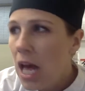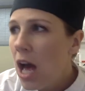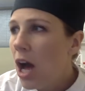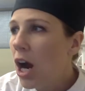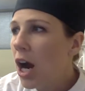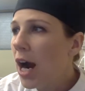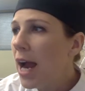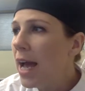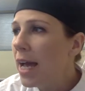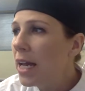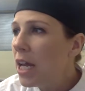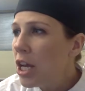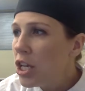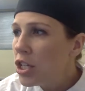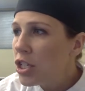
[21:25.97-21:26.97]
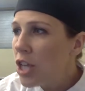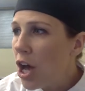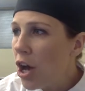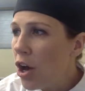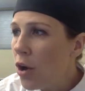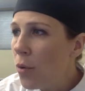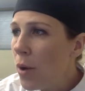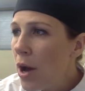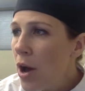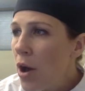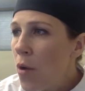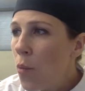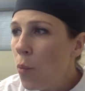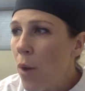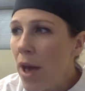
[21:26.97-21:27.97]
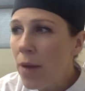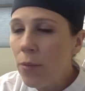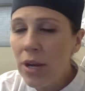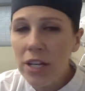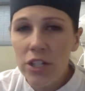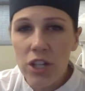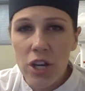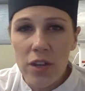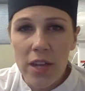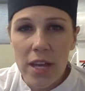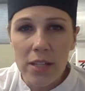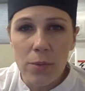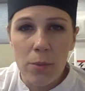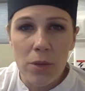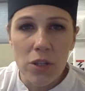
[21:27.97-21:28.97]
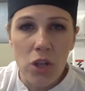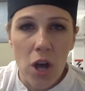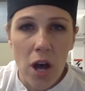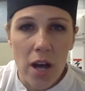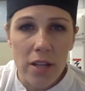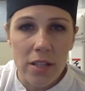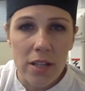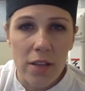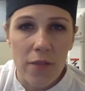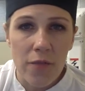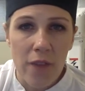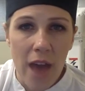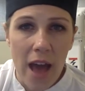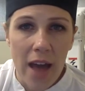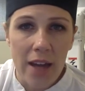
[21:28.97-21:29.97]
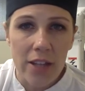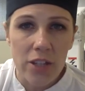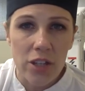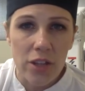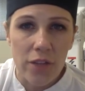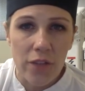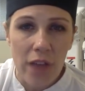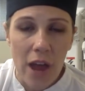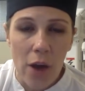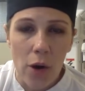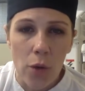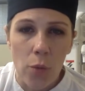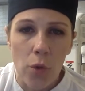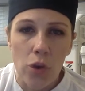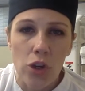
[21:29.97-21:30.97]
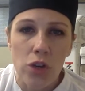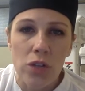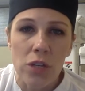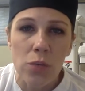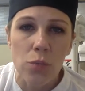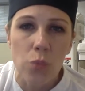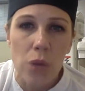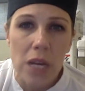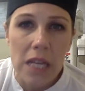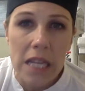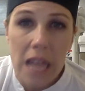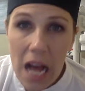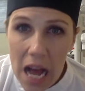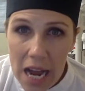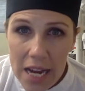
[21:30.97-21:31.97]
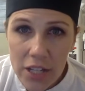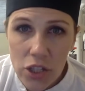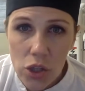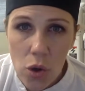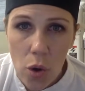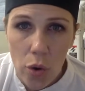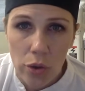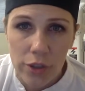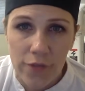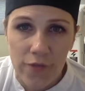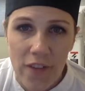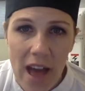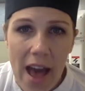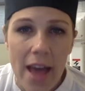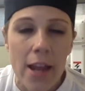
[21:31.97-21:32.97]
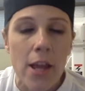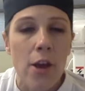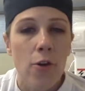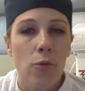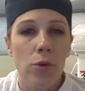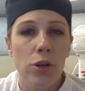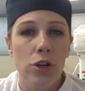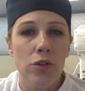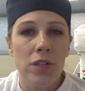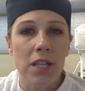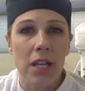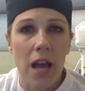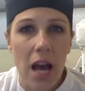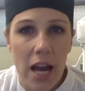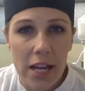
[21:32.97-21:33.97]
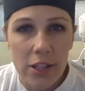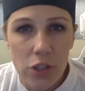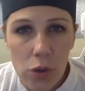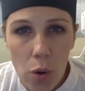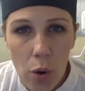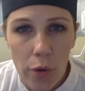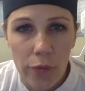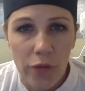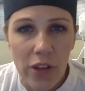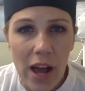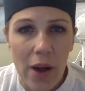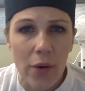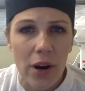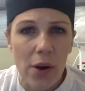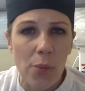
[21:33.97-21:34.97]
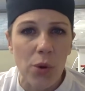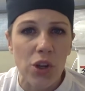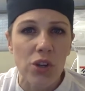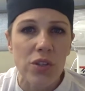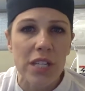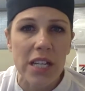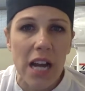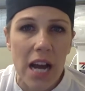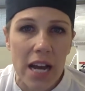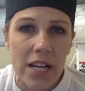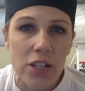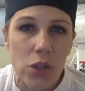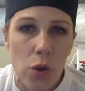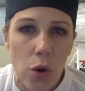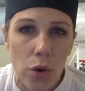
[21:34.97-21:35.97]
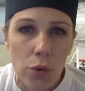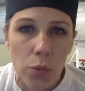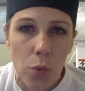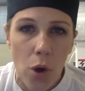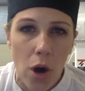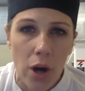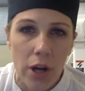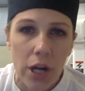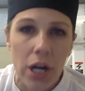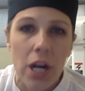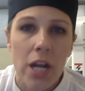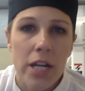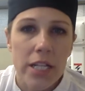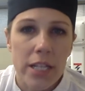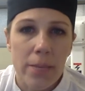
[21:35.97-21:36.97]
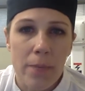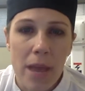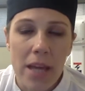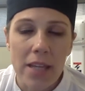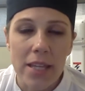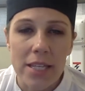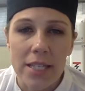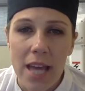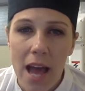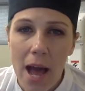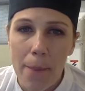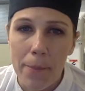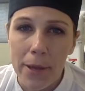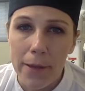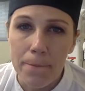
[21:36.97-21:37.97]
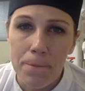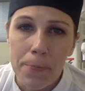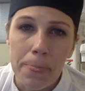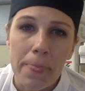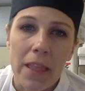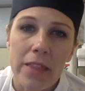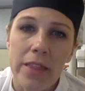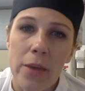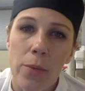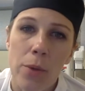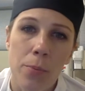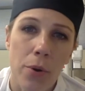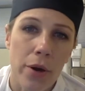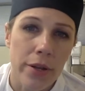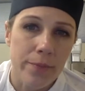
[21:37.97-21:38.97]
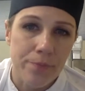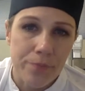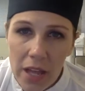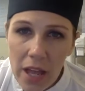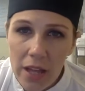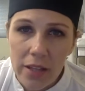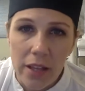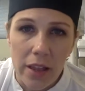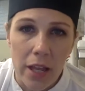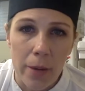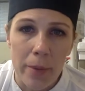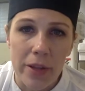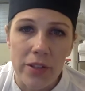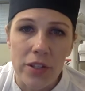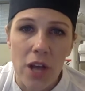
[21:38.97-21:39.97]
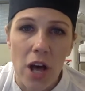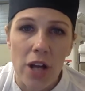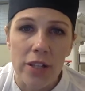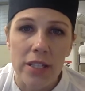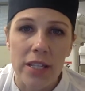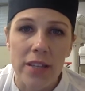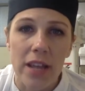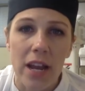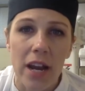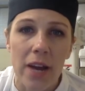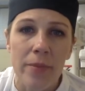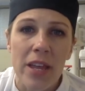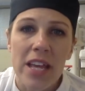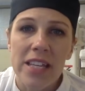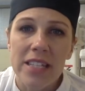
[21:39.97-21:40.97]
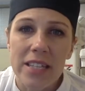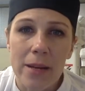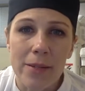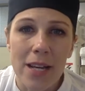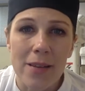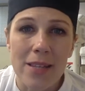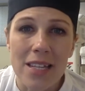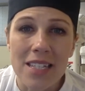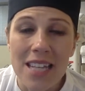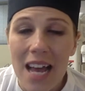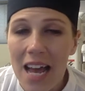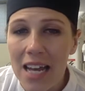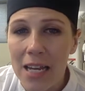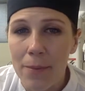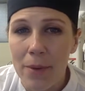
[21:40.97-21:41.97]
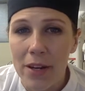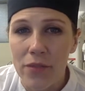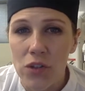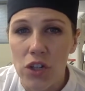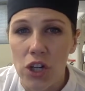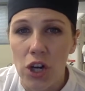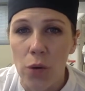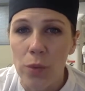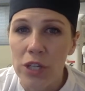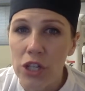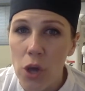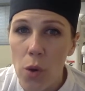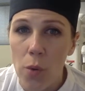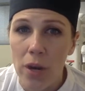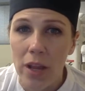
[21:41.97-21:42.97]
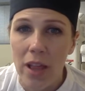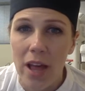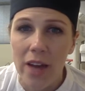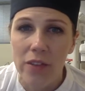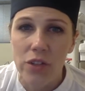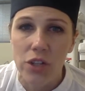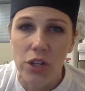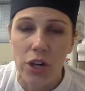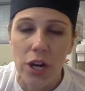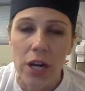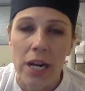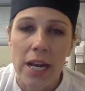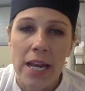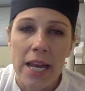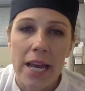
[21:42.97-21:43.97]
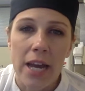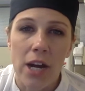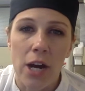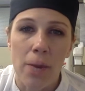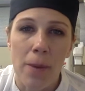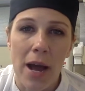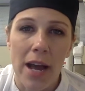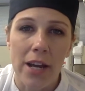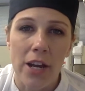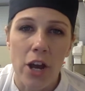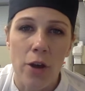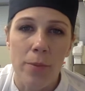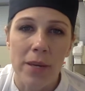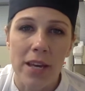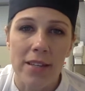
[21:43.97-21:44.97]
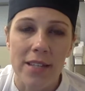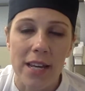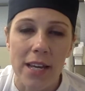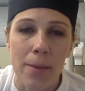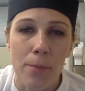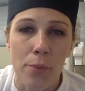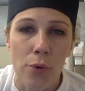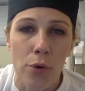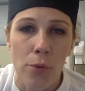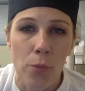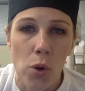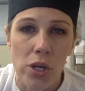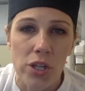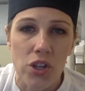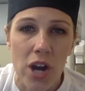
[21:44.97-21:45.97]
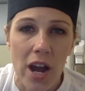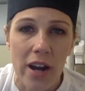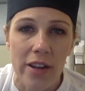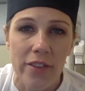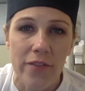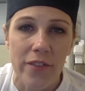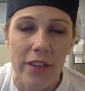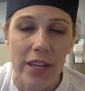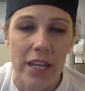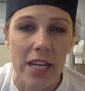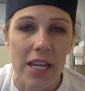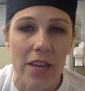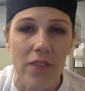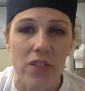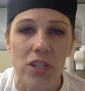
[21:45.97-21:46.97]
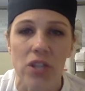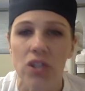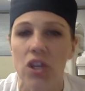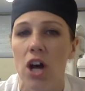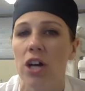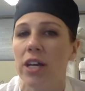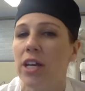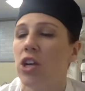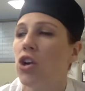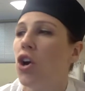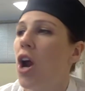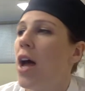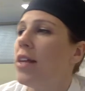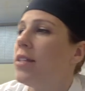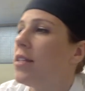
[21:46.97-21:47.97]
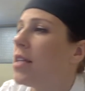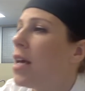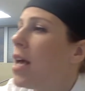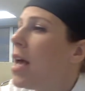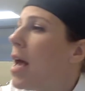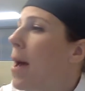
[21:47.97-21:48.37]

All right, so when we do this, when we toss the fat into the flour, we're using really ice cold fat, we're using ice cold flour, and we're using ice cold water to make this happen. Then we put a little bit of salt in there, sometimes a tiny bit of sugar. We don't want a lot of sugar in our pie dough because that can pull moisture out of the filling and give us a soggy crust.